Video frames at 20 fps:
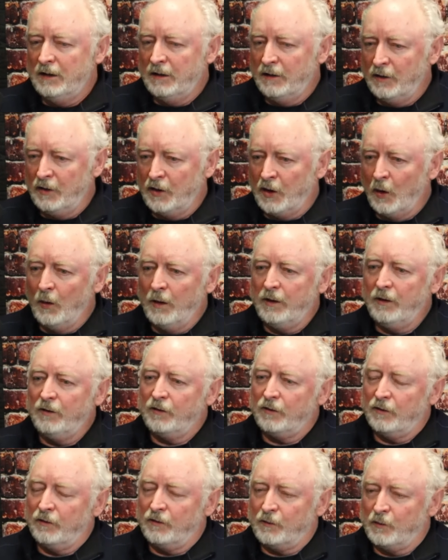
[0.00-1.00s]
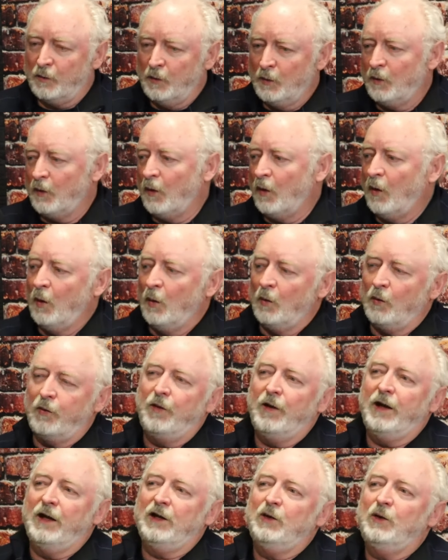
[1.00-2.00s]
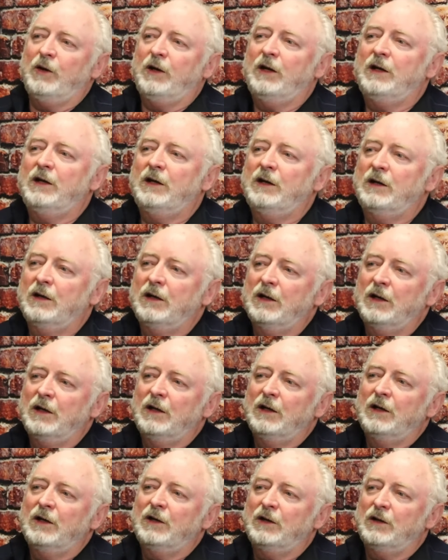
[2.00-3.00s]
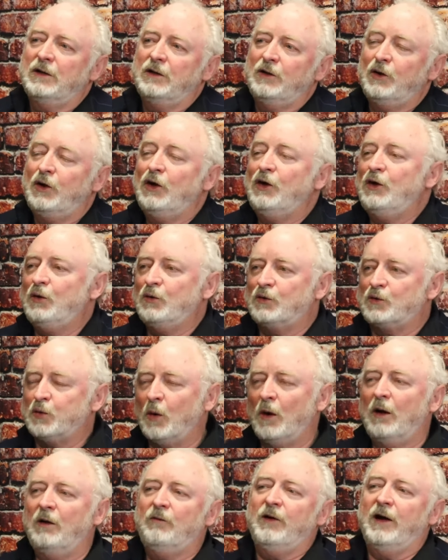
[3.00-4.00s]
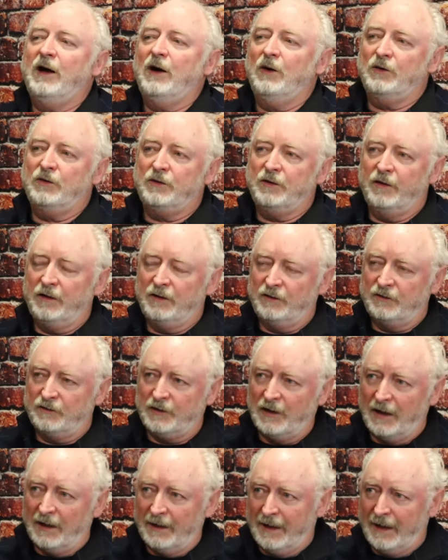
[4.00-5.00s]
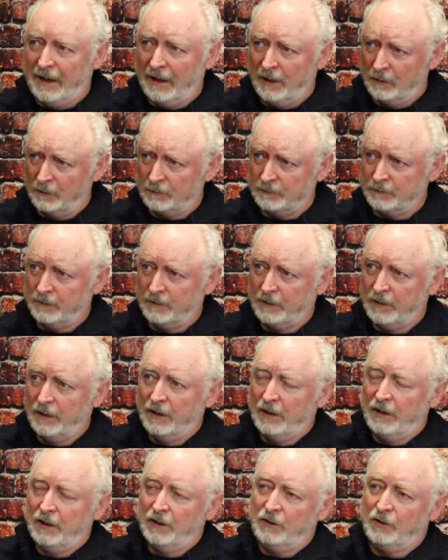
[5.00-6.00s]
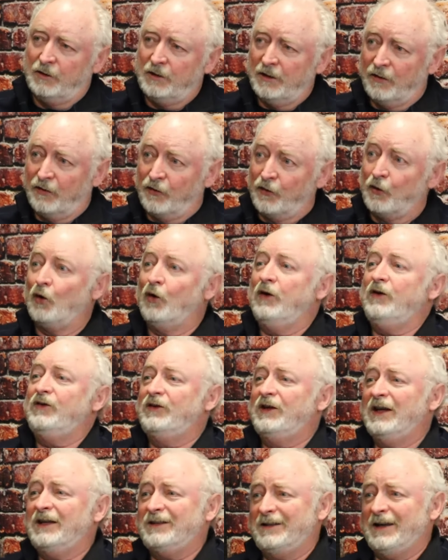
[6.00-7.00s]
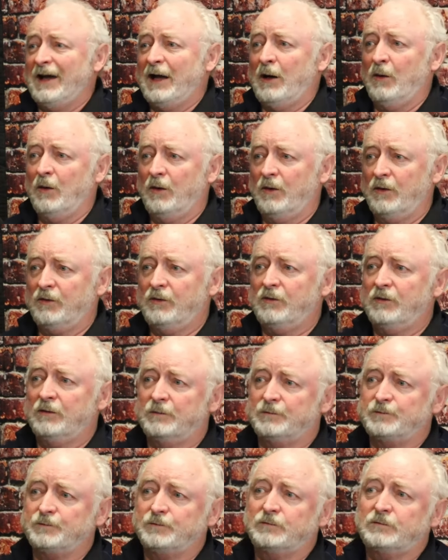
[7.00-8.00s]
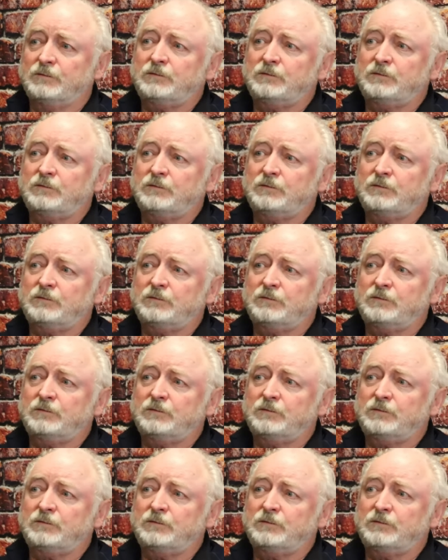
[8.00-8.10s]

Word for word: going through the whole thing. You didn't you didn't do 12 hours and then sign out. You did 36 hours. Right.